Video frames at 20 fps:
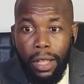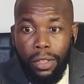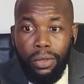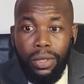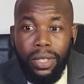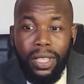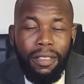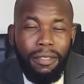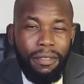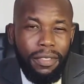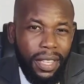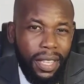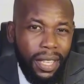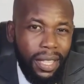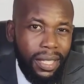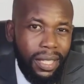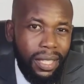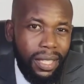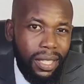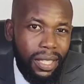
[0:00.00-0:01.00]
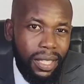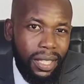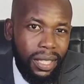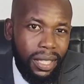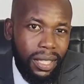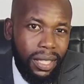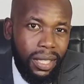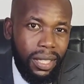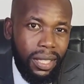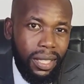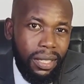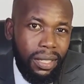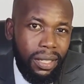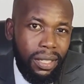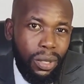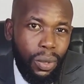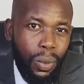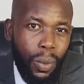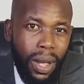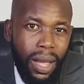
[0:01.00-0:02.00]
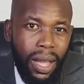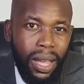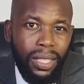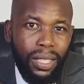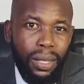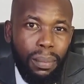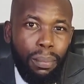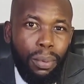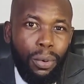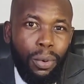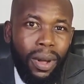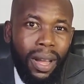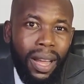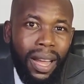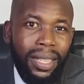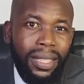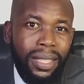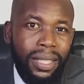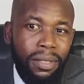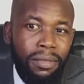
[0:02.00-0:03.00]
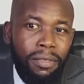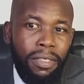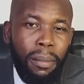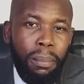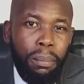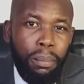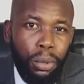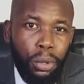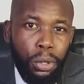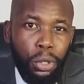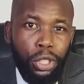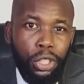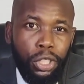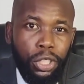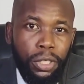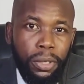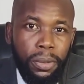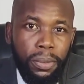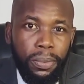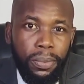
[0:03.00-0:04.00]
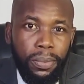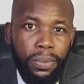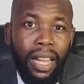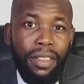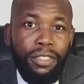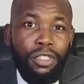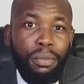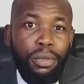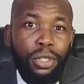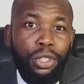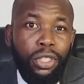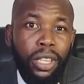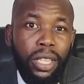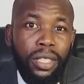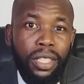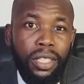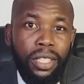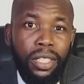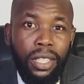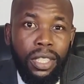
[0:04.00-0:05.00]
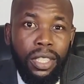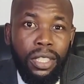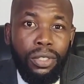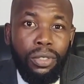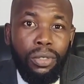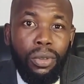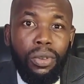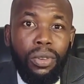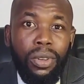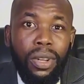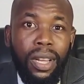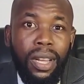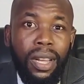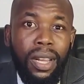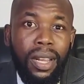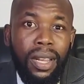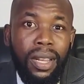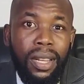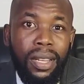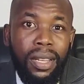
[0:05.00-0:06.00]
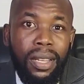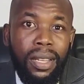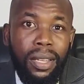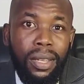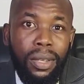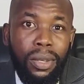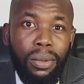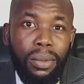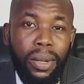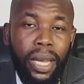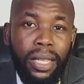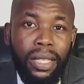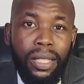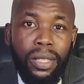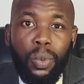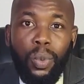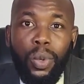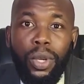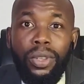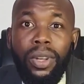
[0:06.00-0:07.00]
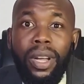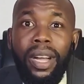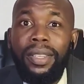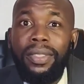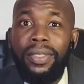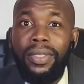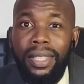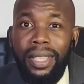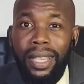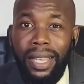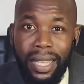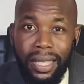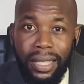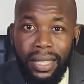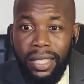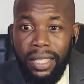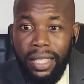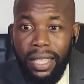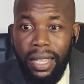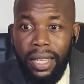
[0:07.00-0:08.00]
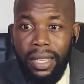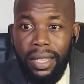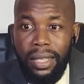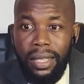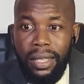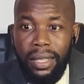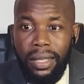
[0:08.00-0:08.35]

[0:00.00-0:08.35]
So navigating this requires a proactive approach that has to be strategic. It's no longer like the way you handled it last year.